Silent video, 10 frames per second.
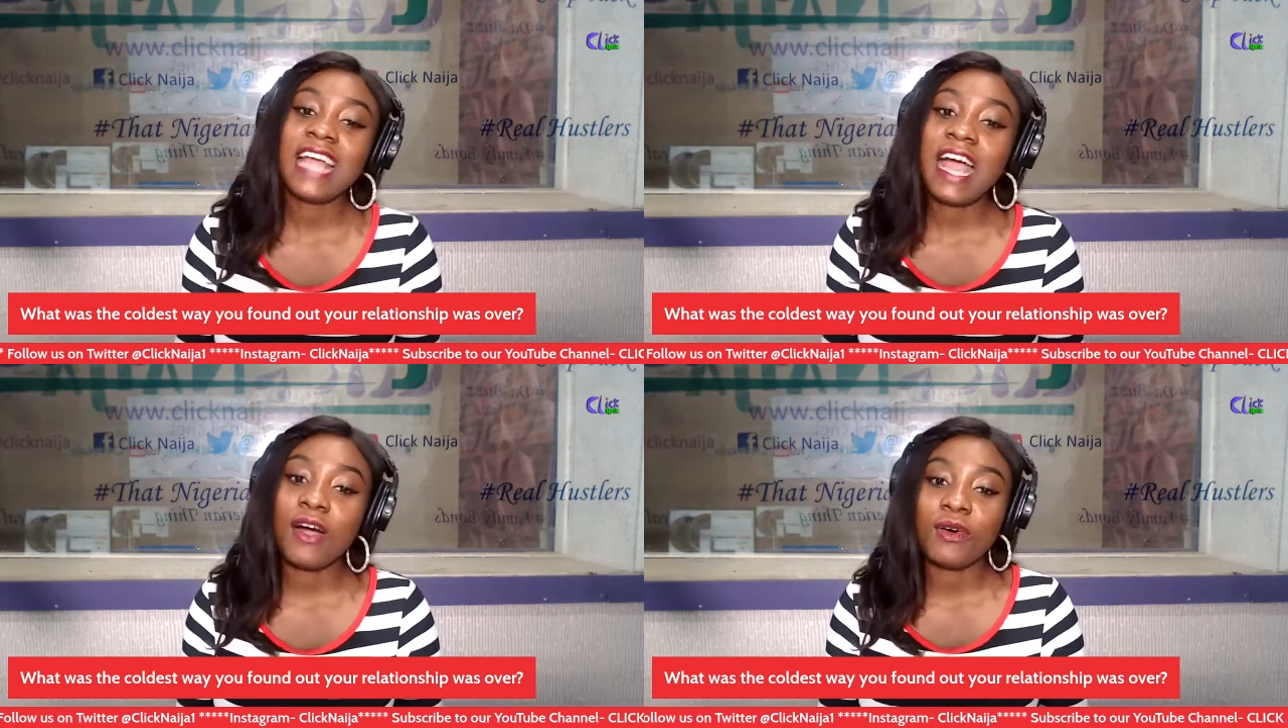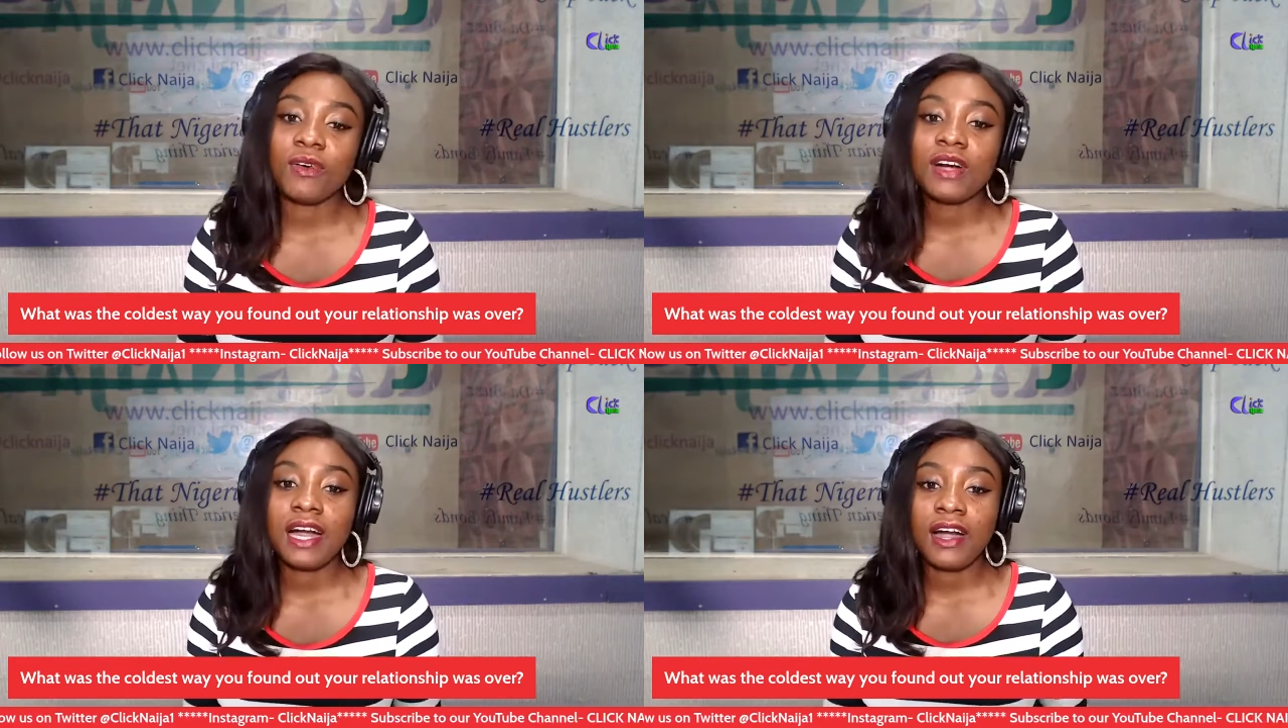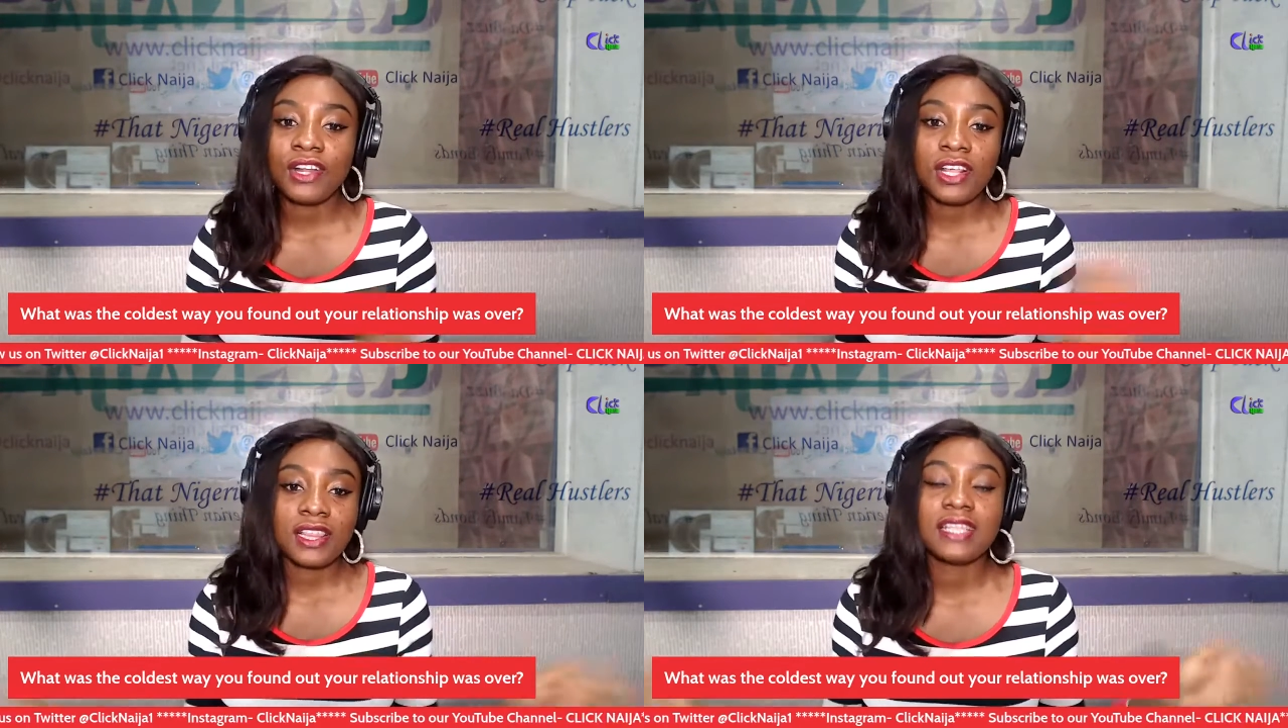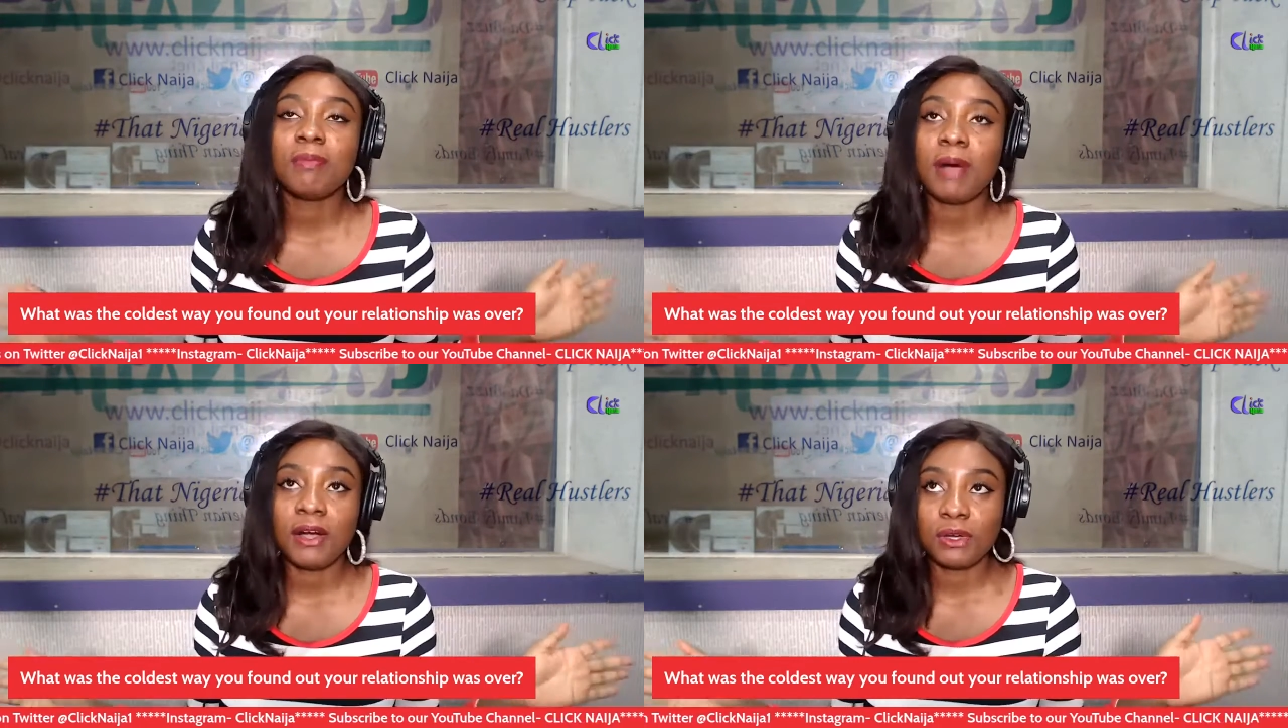Now, another
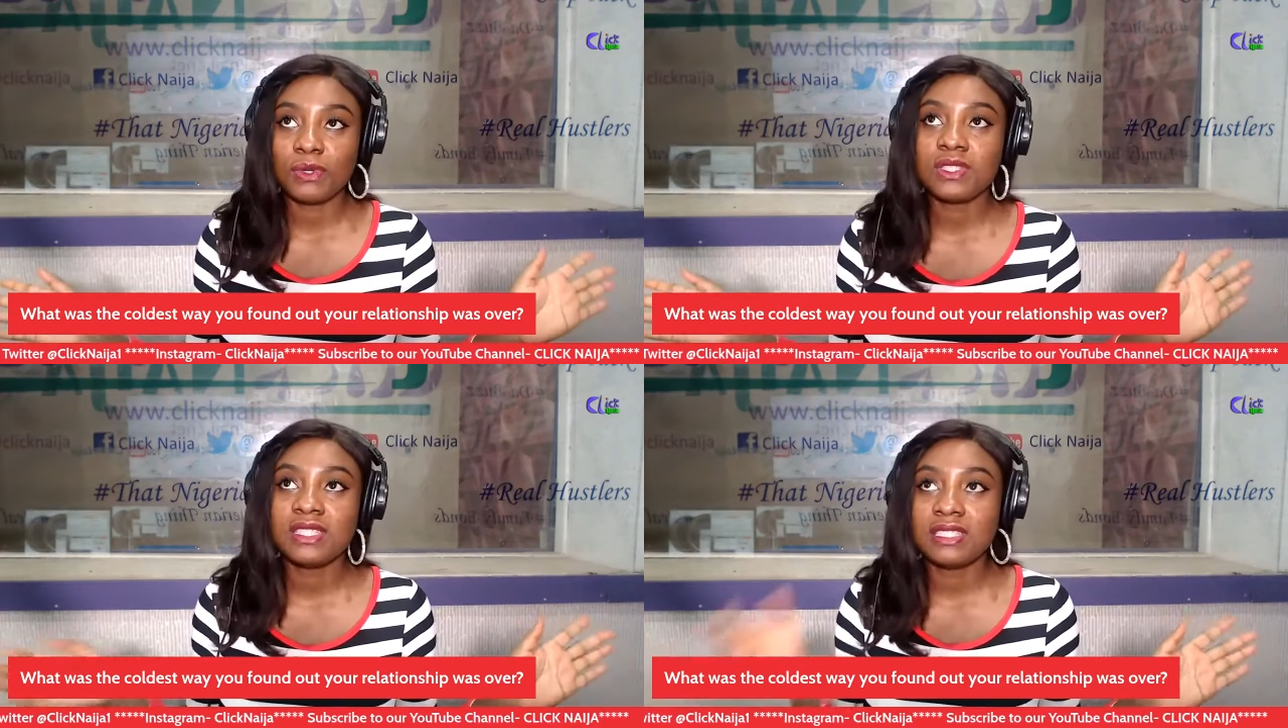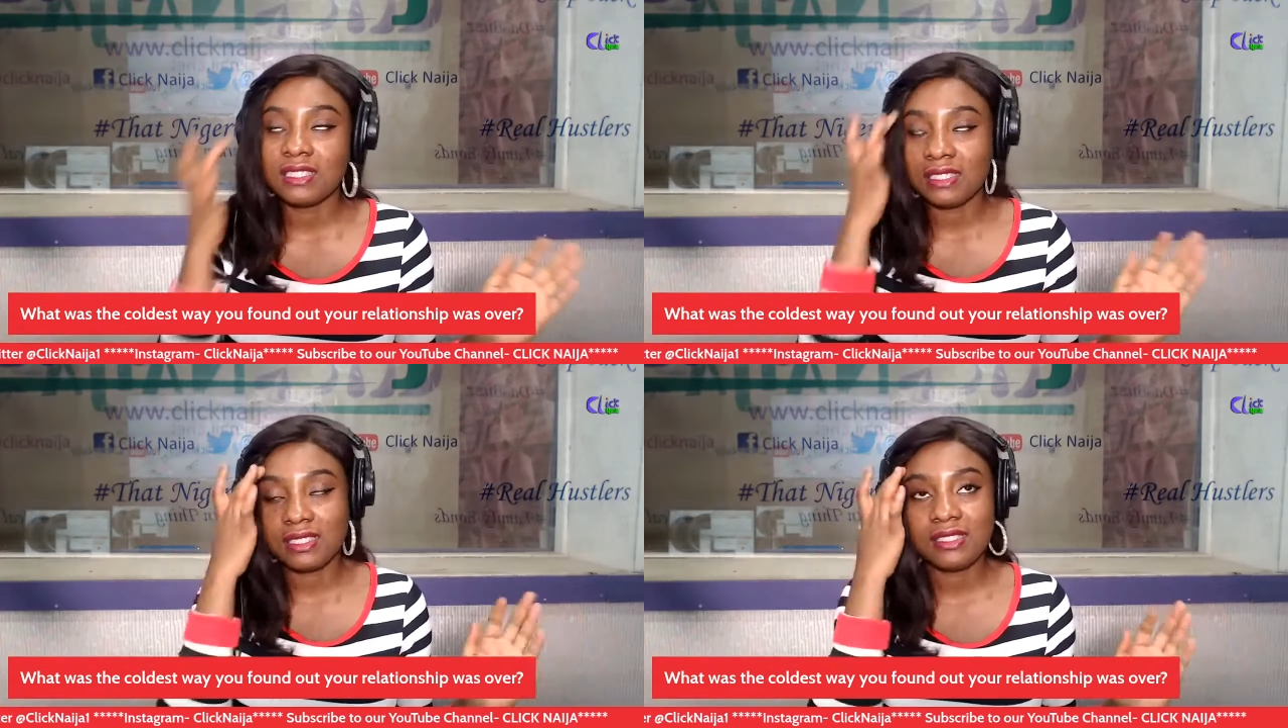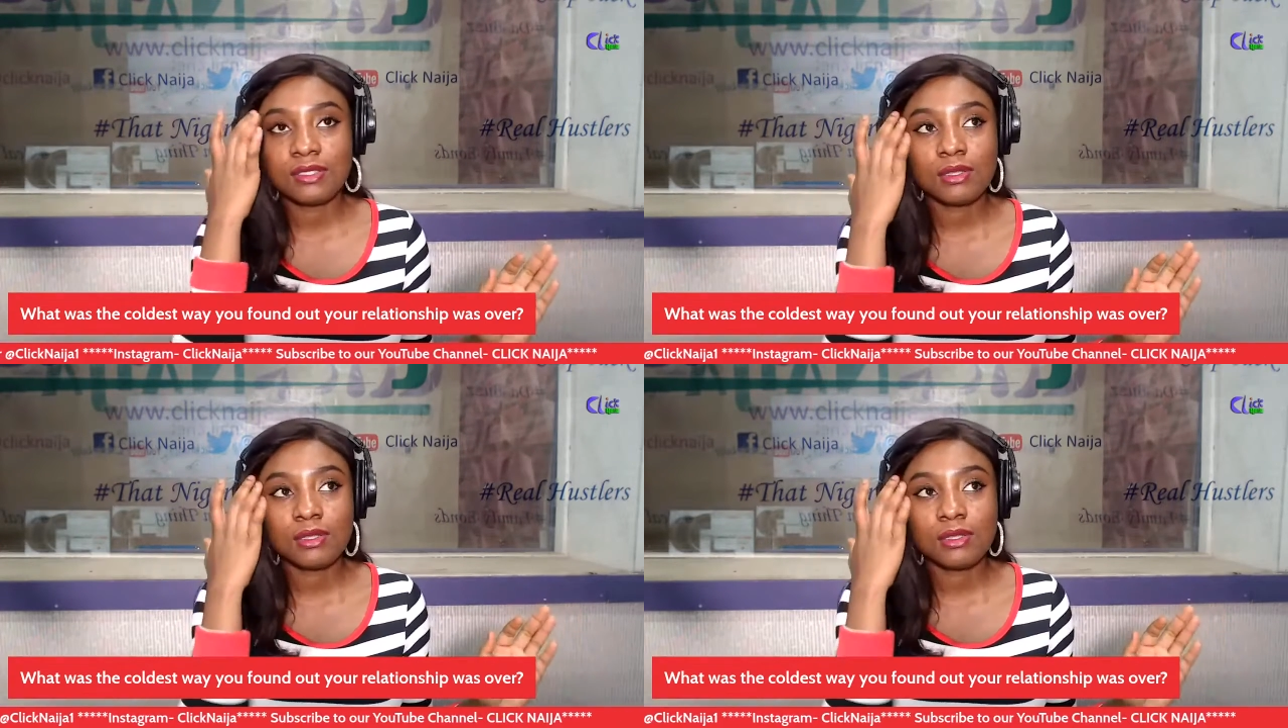thing about ghosting is